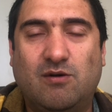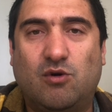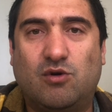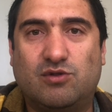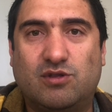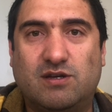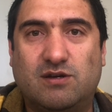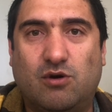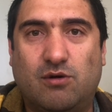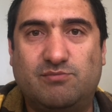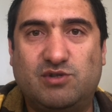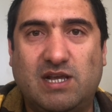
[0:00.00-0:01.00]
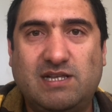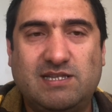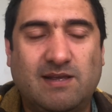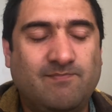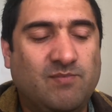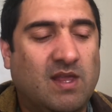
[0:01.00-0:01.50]
on the objects,
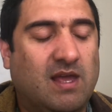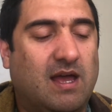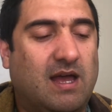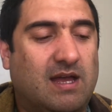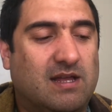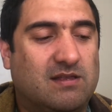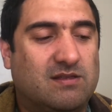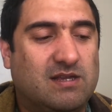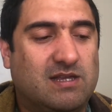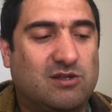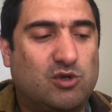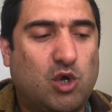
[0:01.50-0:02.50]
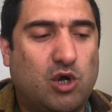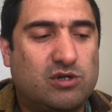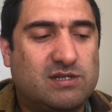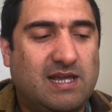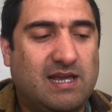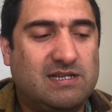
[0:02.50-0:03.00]
and in the third
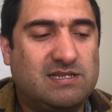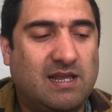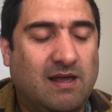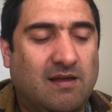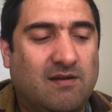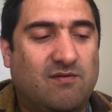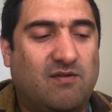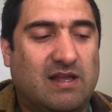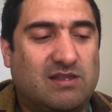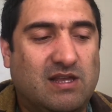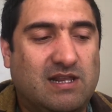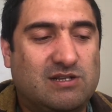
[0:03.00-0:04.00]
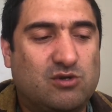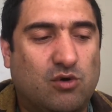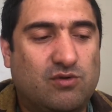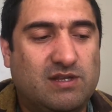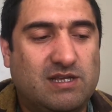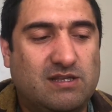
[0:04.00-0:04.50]
case when there is
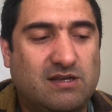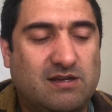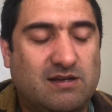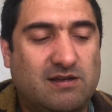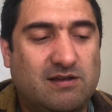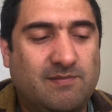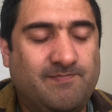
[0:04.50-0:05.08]
only the